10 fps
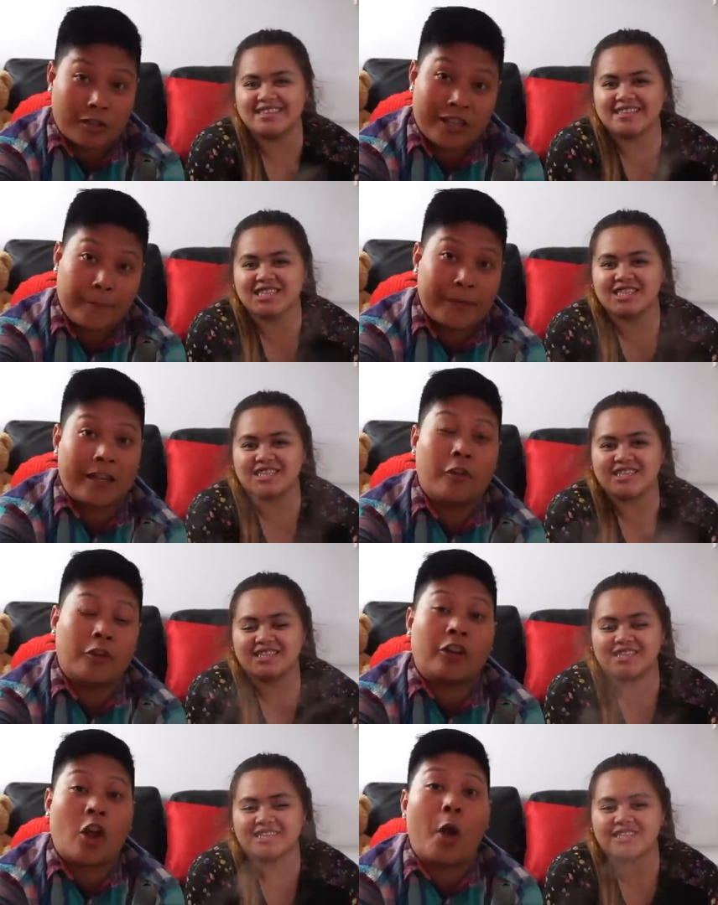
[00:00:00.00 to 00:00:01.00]
Speaker 1: type it
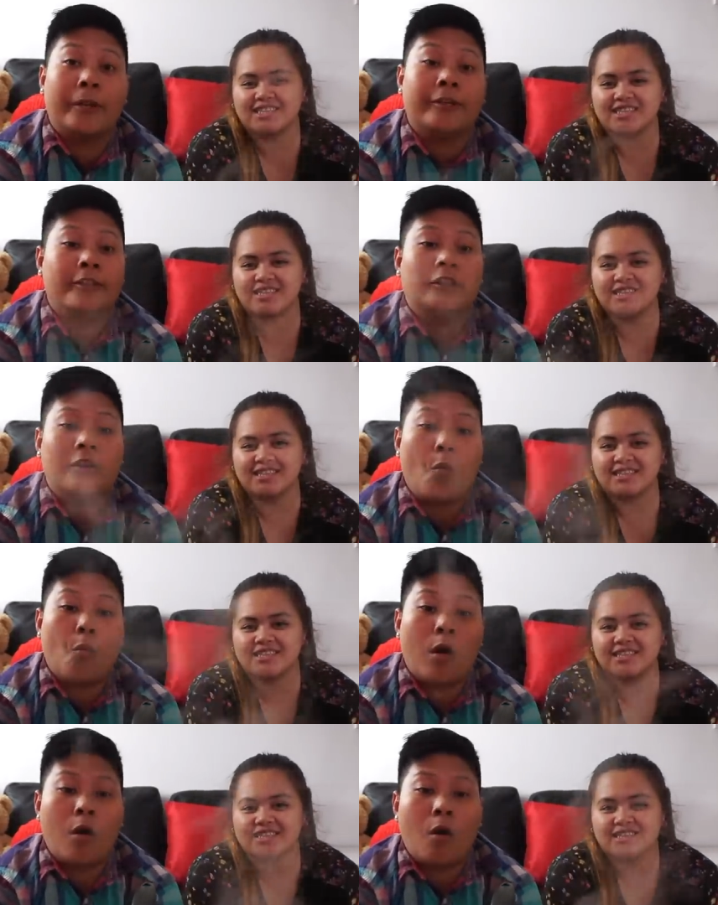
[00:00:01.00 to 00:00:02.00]
down in the comment
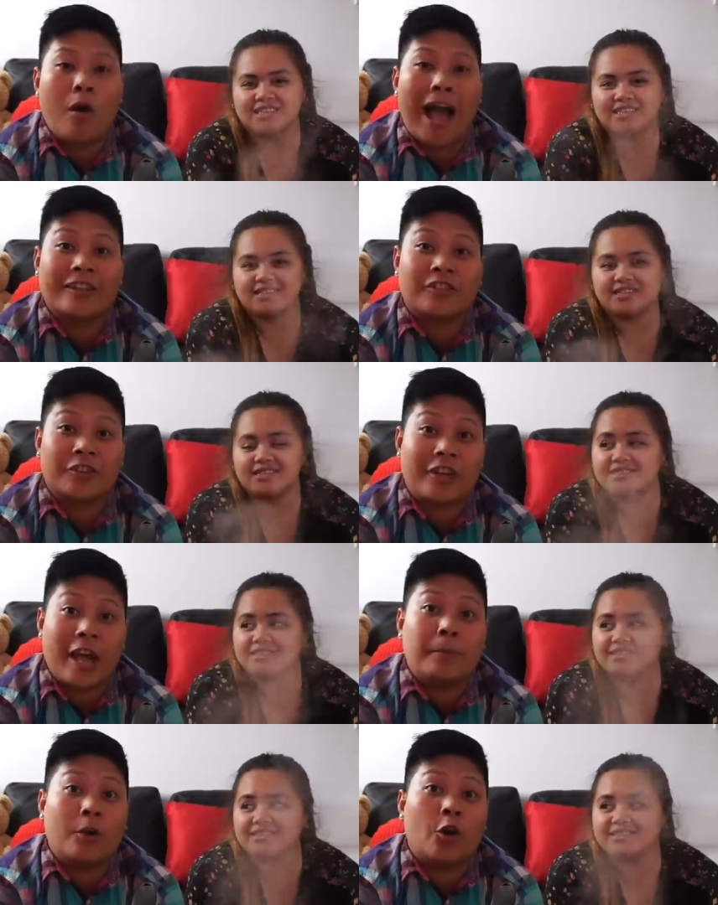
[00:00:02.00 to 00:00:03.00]
we'll answer
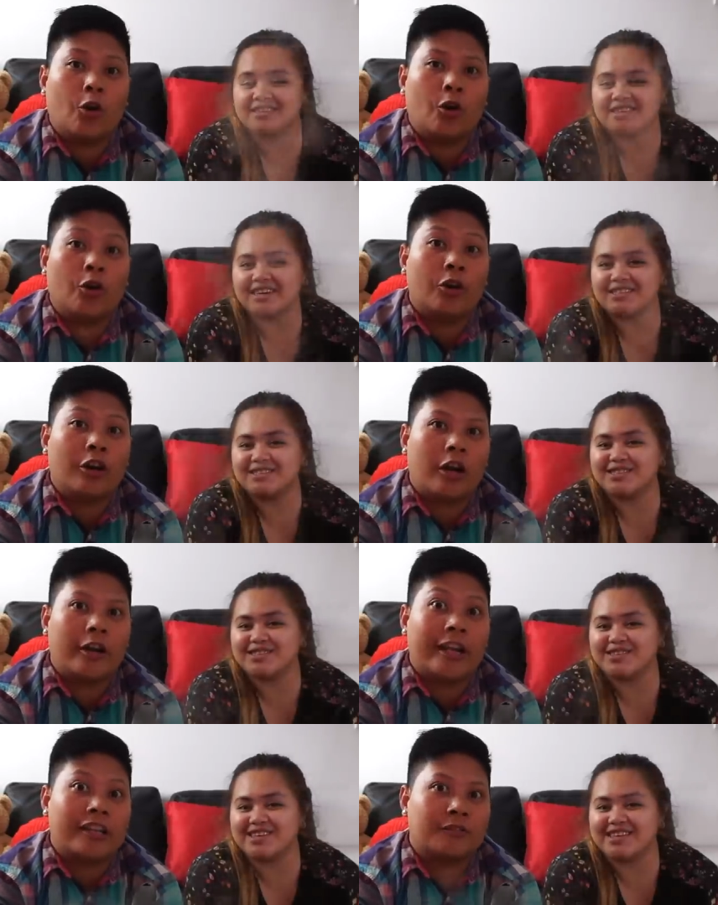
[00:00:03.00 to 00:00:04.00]
them on as
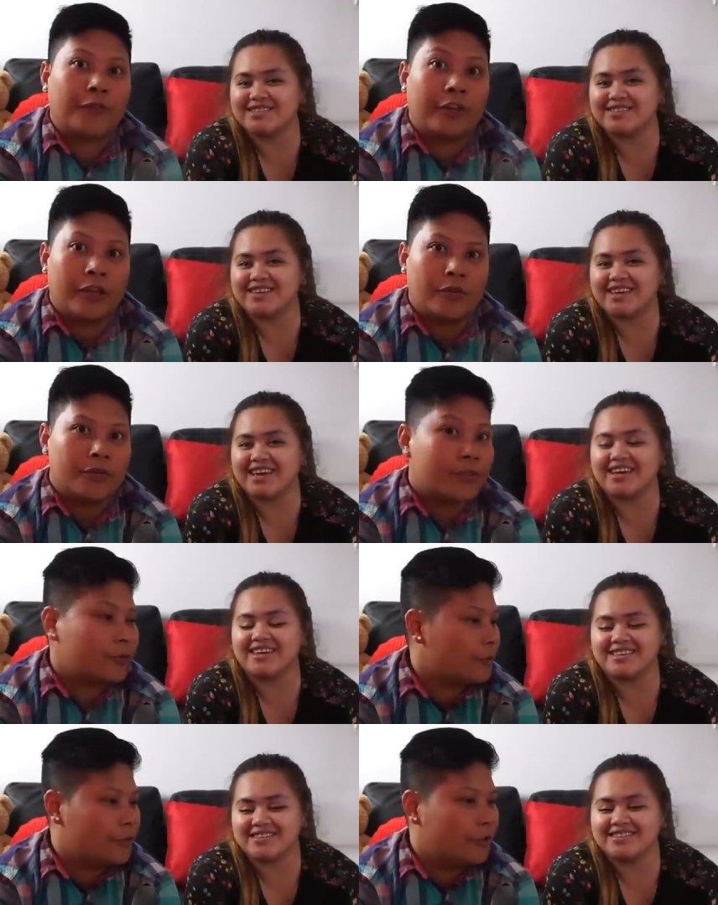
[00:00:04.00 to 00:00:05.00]
our next videos.
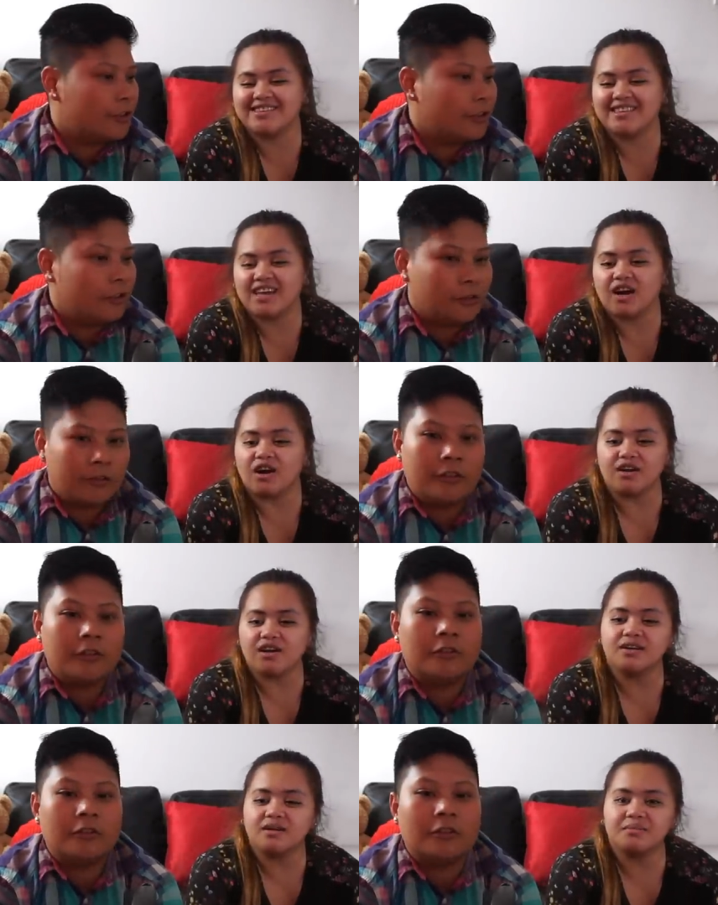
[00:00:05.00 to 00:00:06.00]
Speaker 2: Or
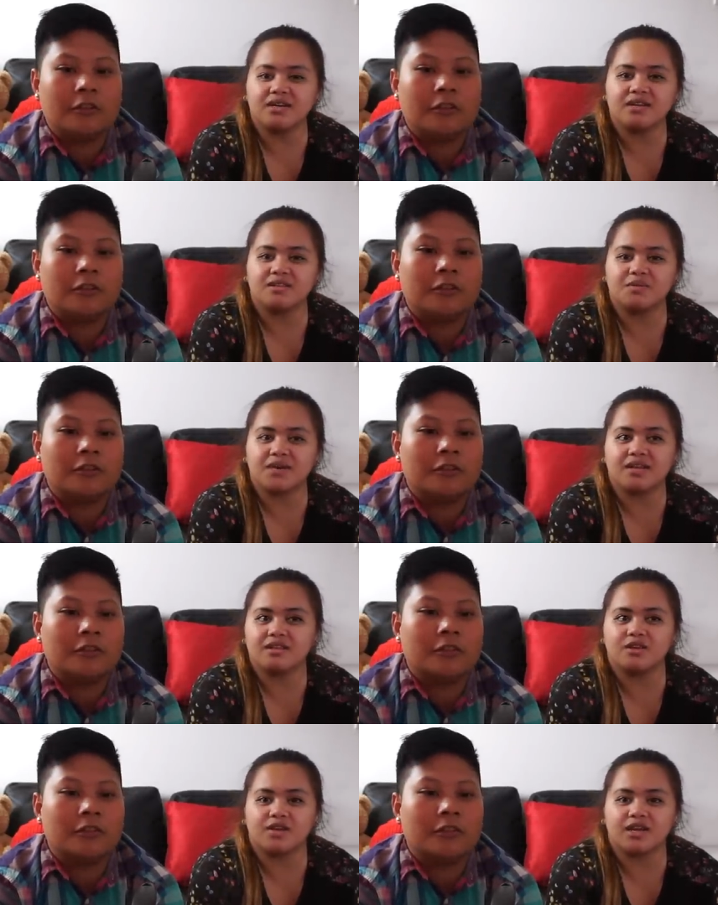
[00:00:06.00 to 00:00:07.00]
I mean, you
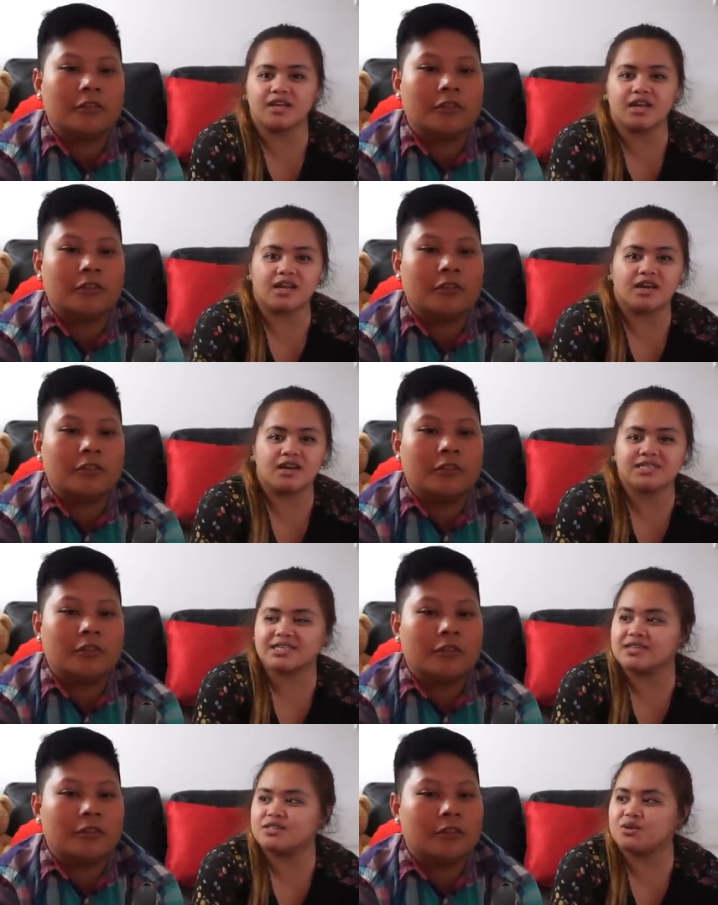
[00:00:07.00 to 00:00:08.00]
can you can ask us